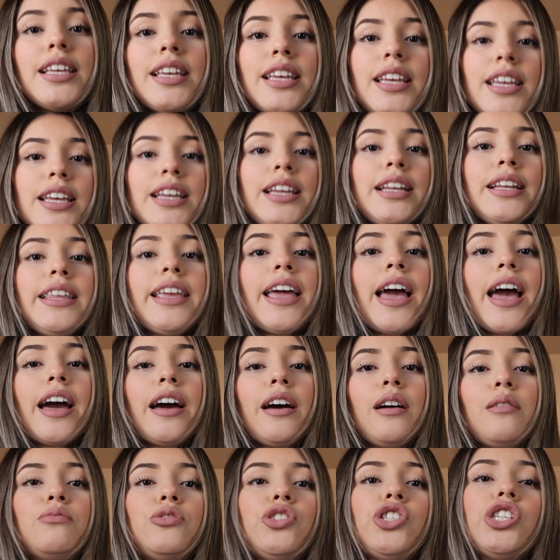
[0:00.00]
And yeah,
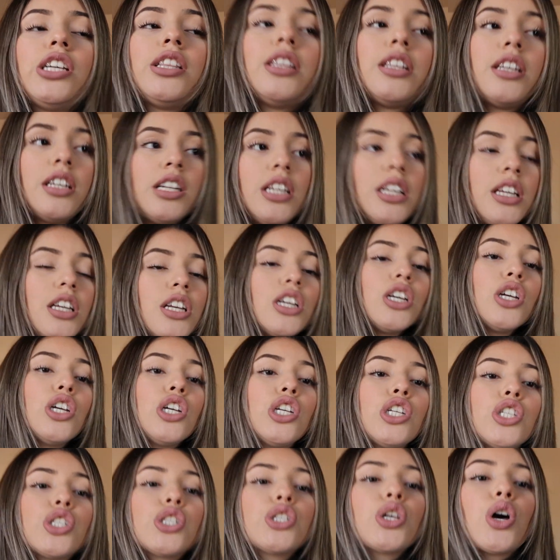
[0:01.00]
I'm chilling.
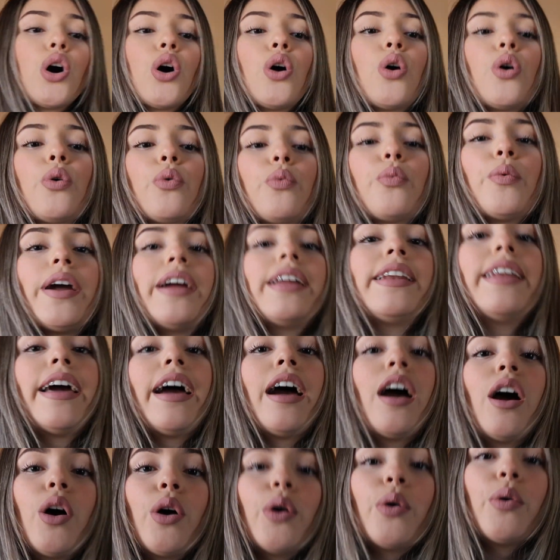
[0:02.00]
So right
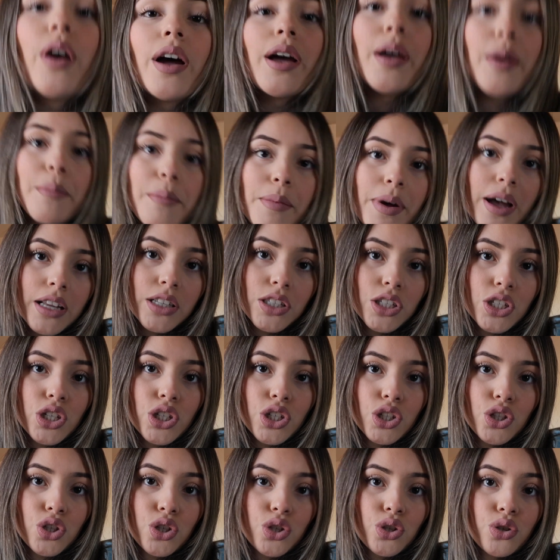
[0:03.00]
now I'm about
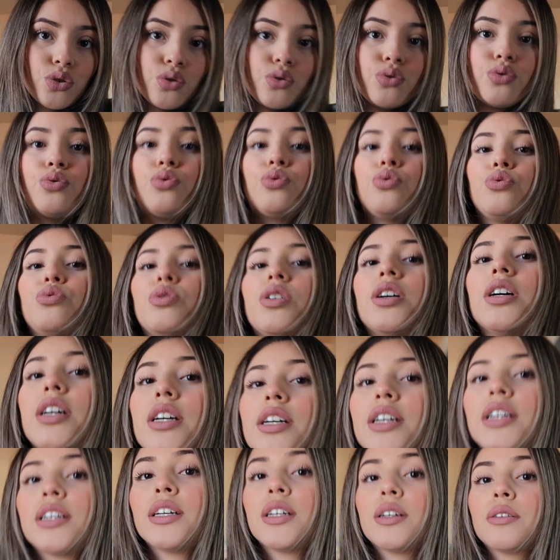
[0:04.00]
to do,
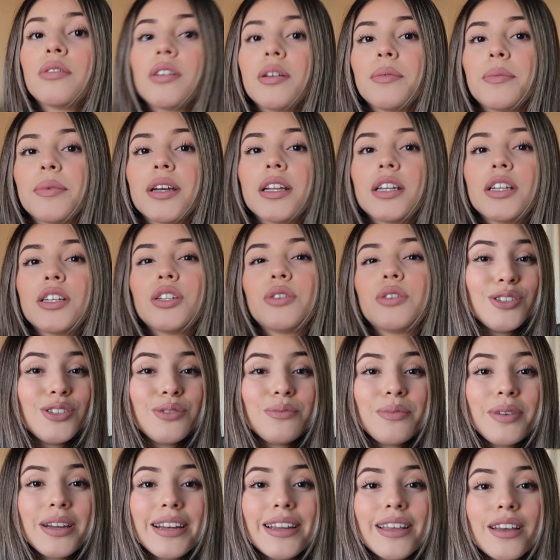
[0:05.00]
what am I gonna
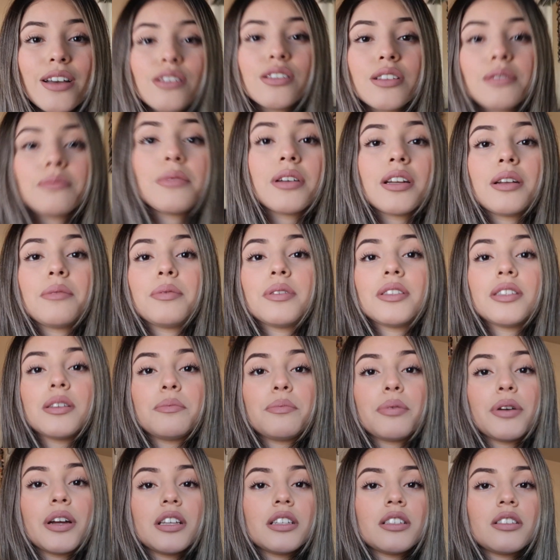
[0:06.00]
do my nails. I'm gonna put
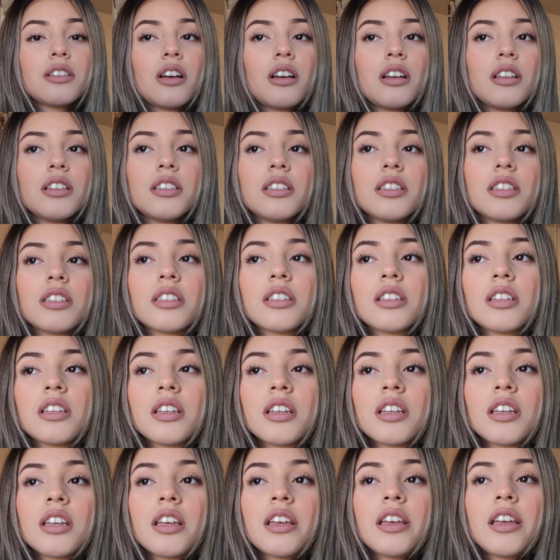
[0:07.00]
some press-ons,
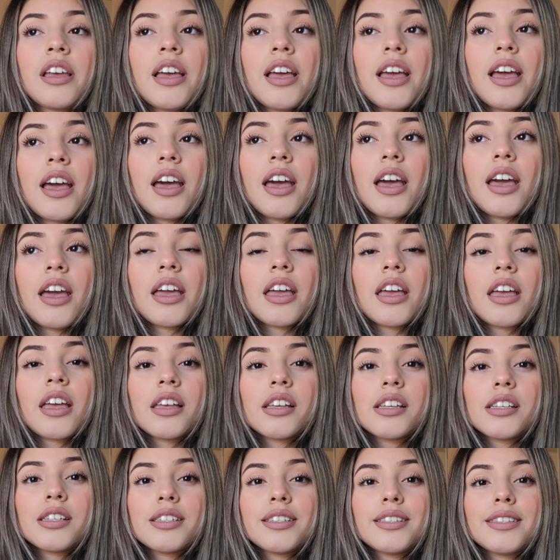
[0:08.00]

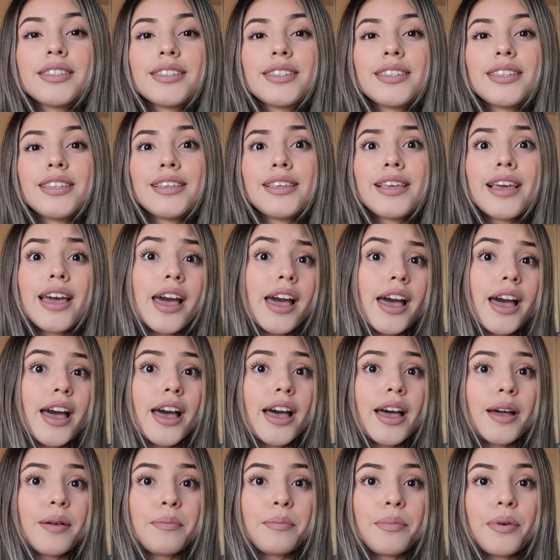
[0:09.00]
and yeah,
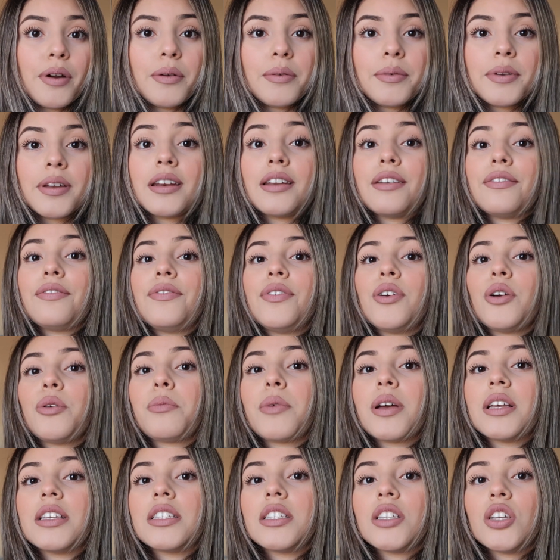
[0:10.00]
I'm probably gonna film
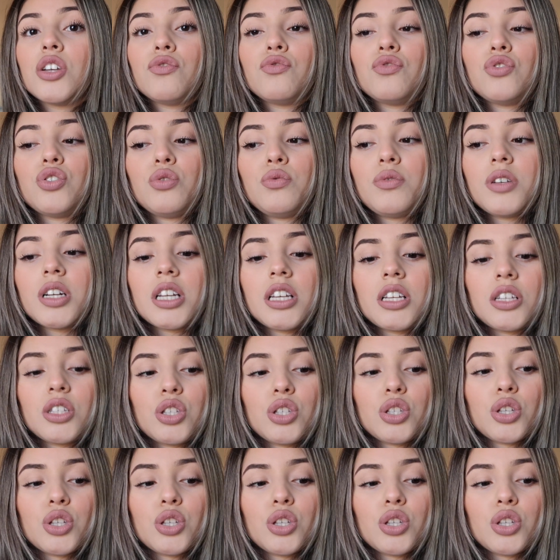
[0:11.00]
myself doing it.